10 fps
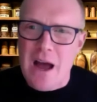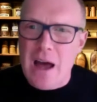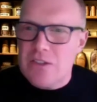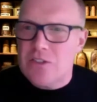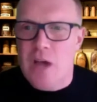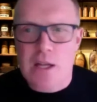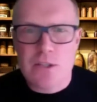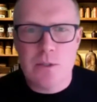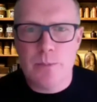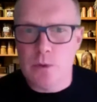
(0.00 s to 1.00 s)

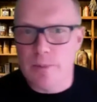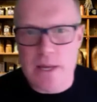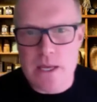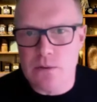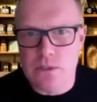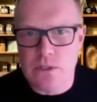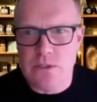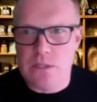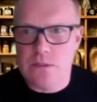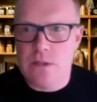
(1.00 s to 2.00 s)
untouchable by
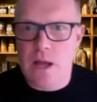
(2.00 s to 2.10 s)
illnesses.